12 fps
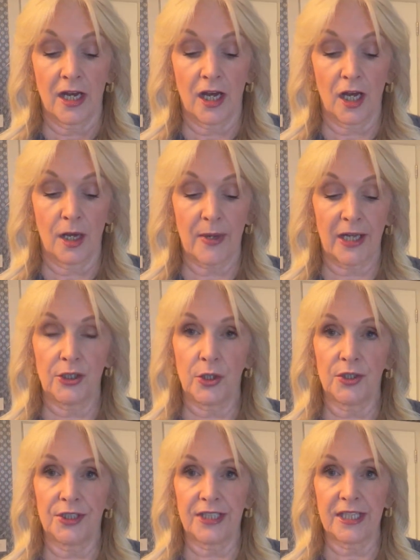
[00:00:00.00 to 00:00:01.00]
And you
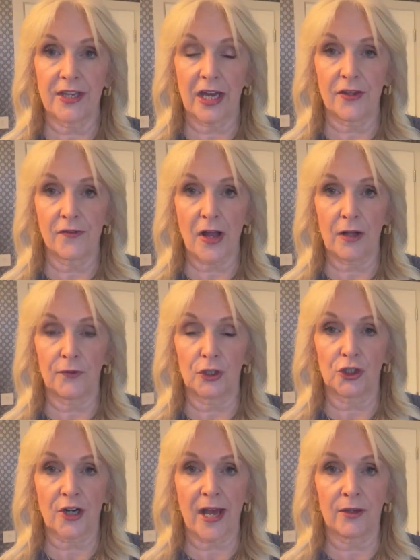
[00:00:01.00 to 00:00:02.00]
can see there the velvet
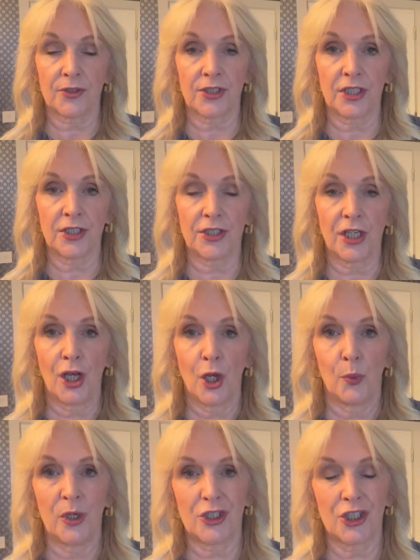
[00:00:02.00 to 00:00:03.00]
trousers,
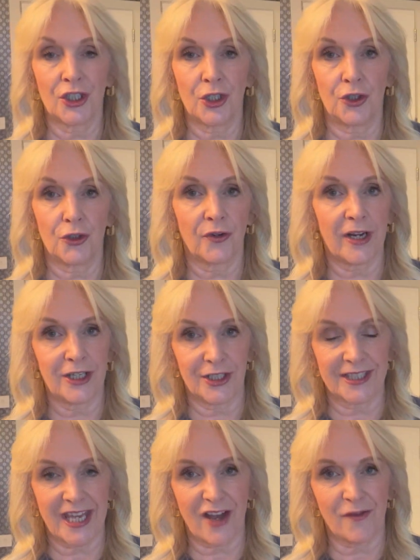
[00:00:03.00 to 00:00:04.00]
which are great because
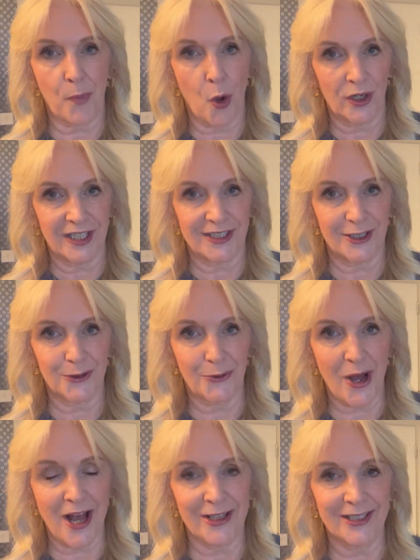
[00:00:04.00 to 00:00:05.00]
they have pockets as
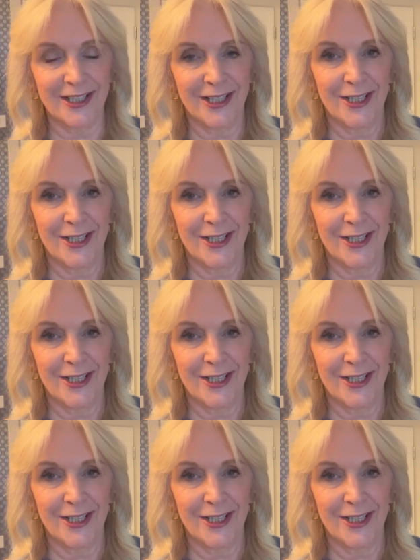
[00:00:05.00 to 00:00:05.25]
well.